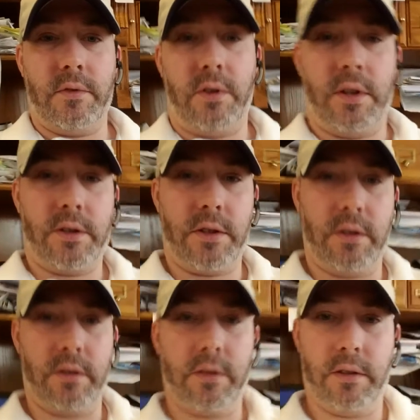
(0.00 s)
such
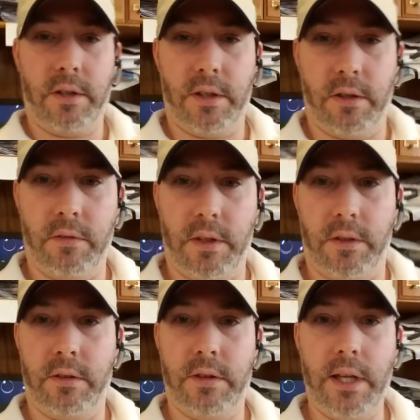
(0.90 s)
as,
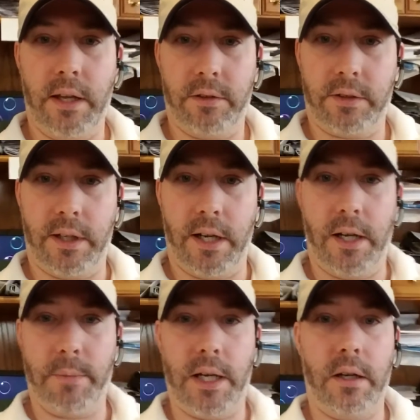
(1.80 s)
this desk I
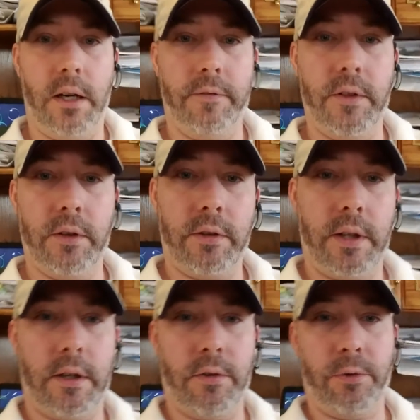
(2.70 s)
got in my office
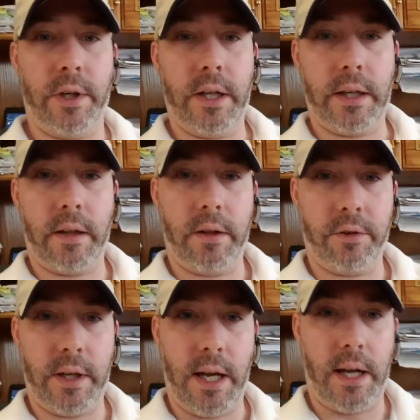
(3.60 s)
that is
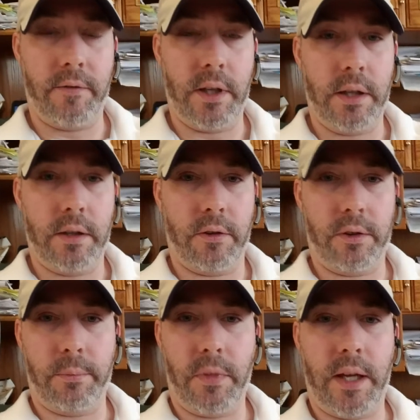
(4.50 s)
ridiculously heavy.
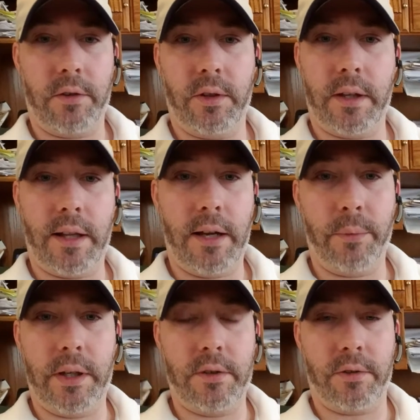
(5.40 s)
Some things like that
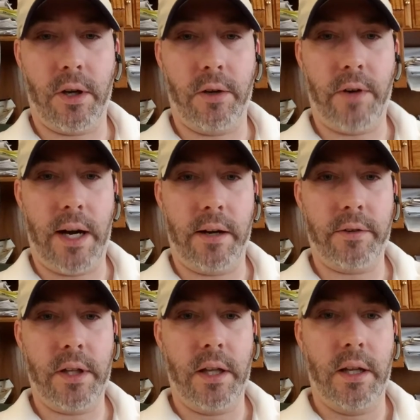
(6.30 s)
we just go around.
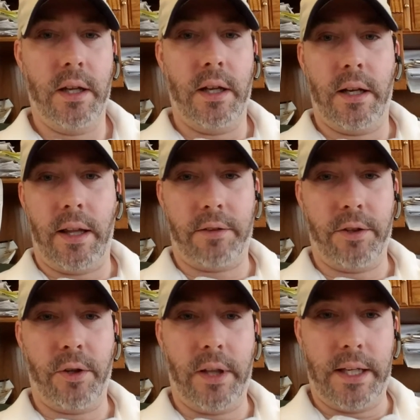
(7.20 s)
Unless
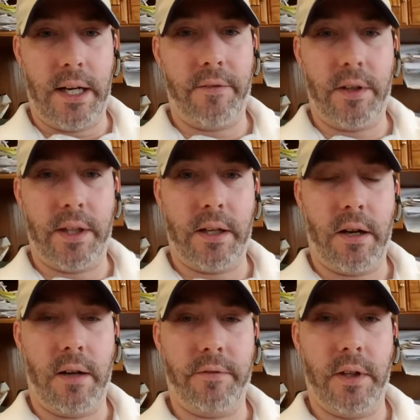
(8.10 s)
you clean everything
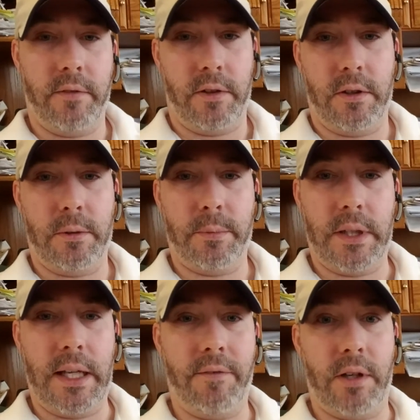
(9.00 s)
off of them,
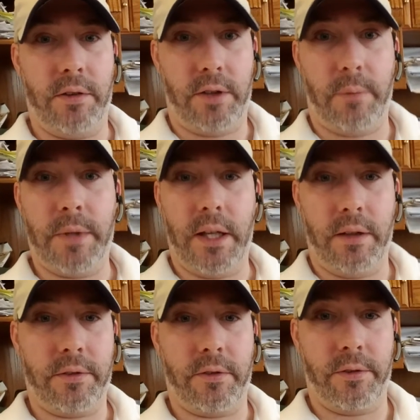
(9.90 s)
and even some
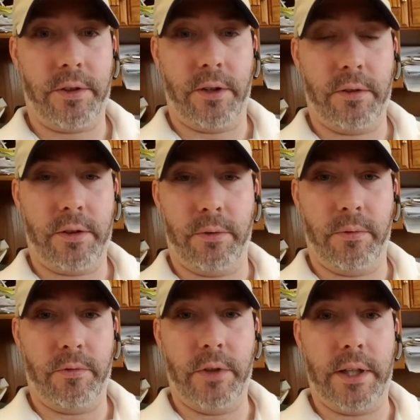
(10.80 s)
desks are still too
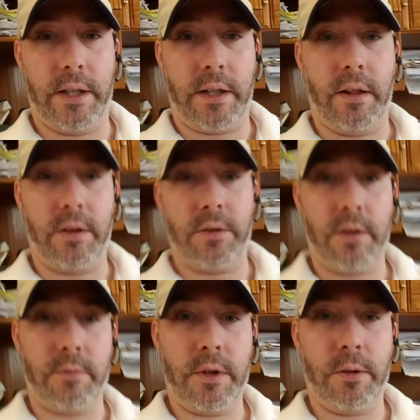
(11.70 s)
ridiculous
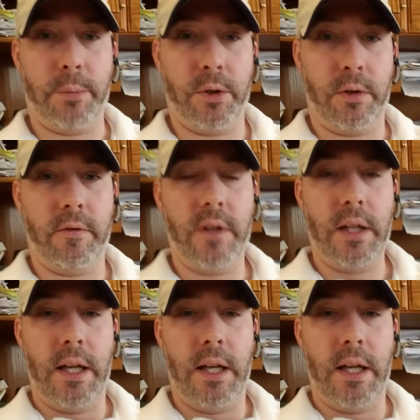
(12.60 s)
to move.